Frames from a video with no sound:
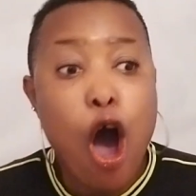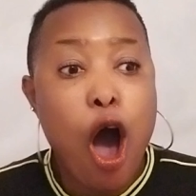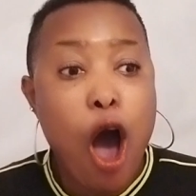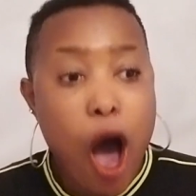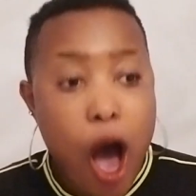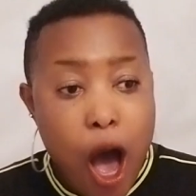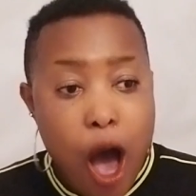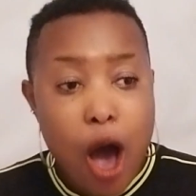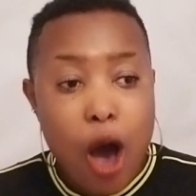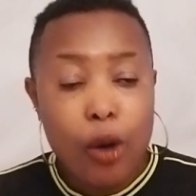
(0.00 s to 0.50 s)

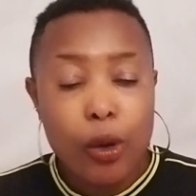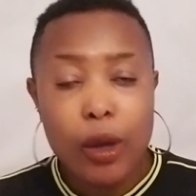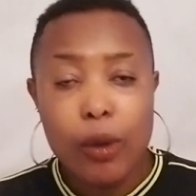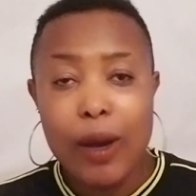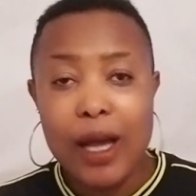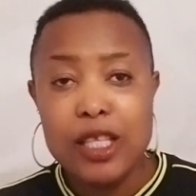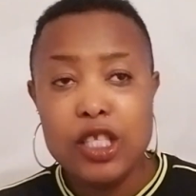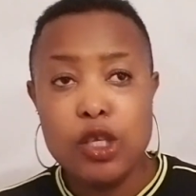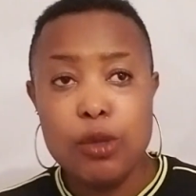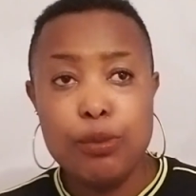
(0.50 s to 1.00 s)
Oh, we
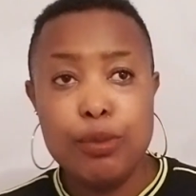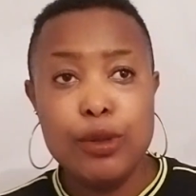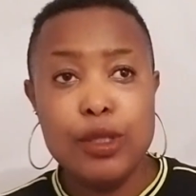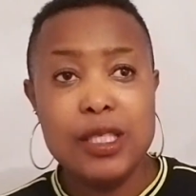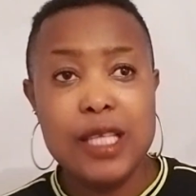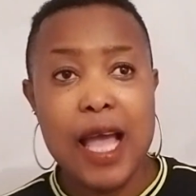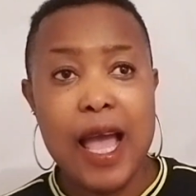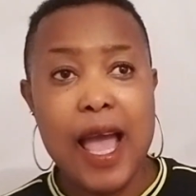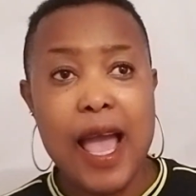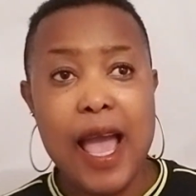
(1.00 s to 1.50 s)
want to
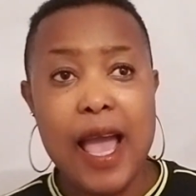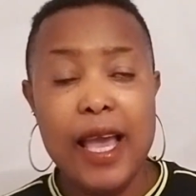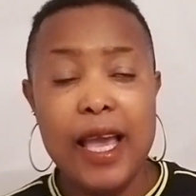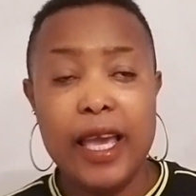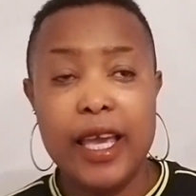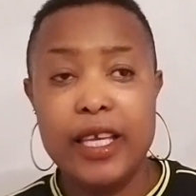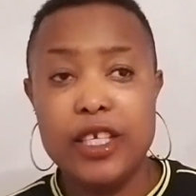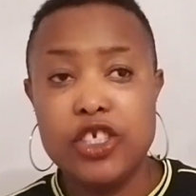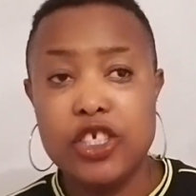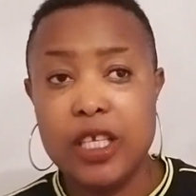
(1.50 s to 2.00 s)
put
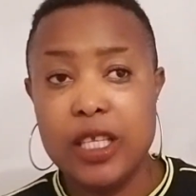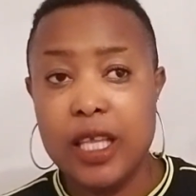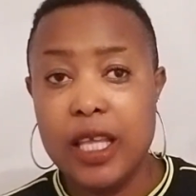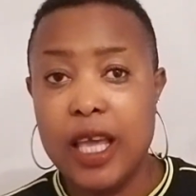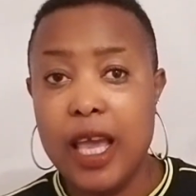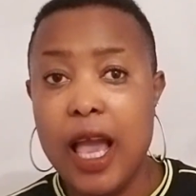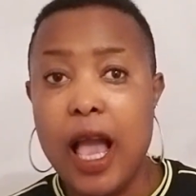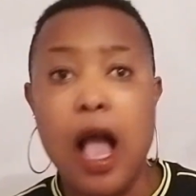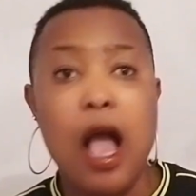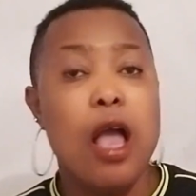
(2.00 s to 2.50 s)
a kitchen
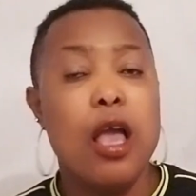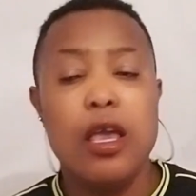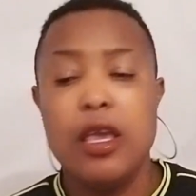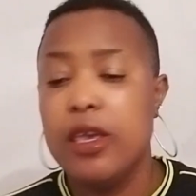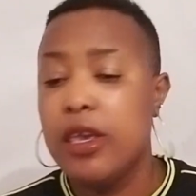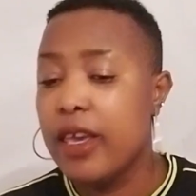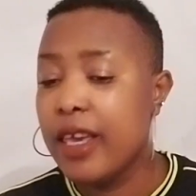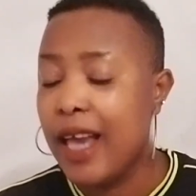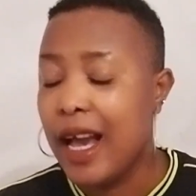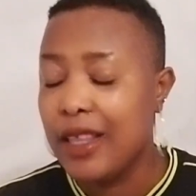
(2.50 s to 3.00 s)
here.
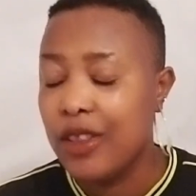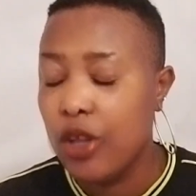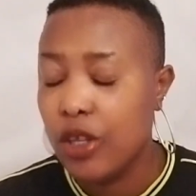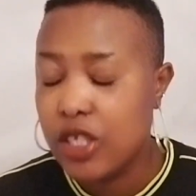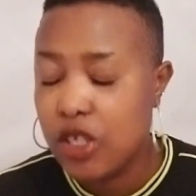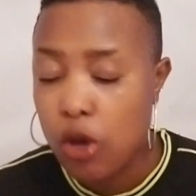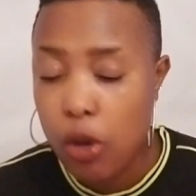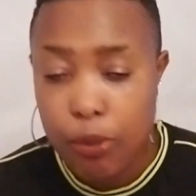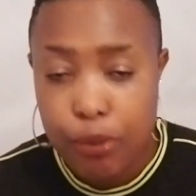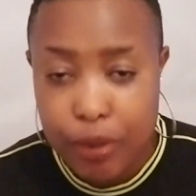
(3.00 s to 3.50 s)
He
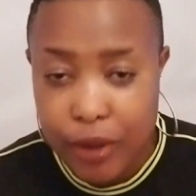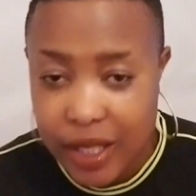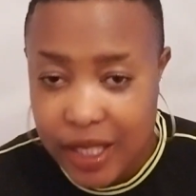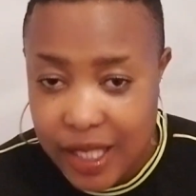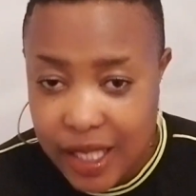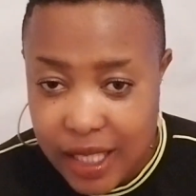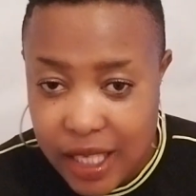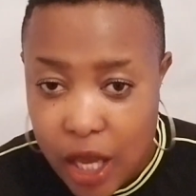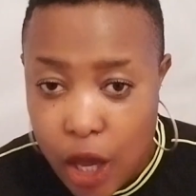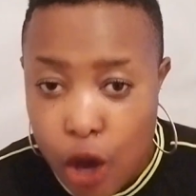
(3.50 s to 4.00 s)
cannot
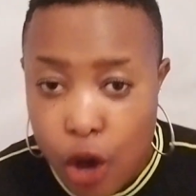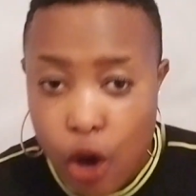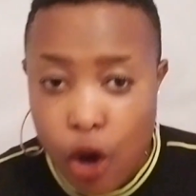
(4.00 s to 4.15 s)
complete it.